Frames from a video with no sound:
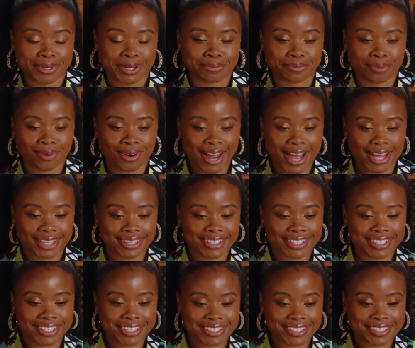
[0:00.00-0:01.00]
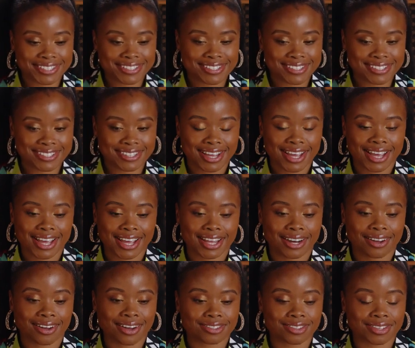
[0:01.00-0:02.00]
me to practice
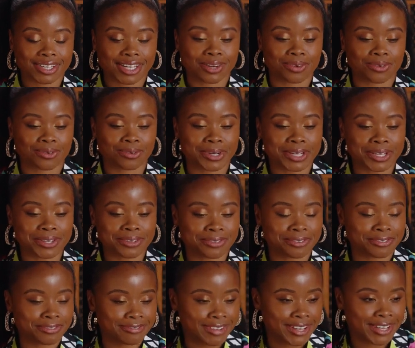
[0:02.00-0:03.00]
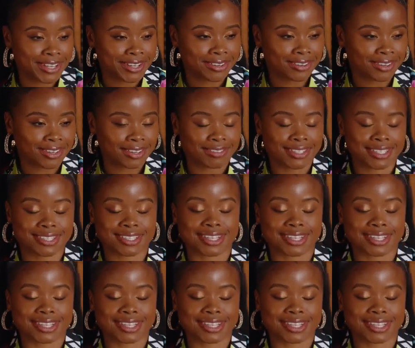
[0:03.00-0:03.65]
and also get a real feel of the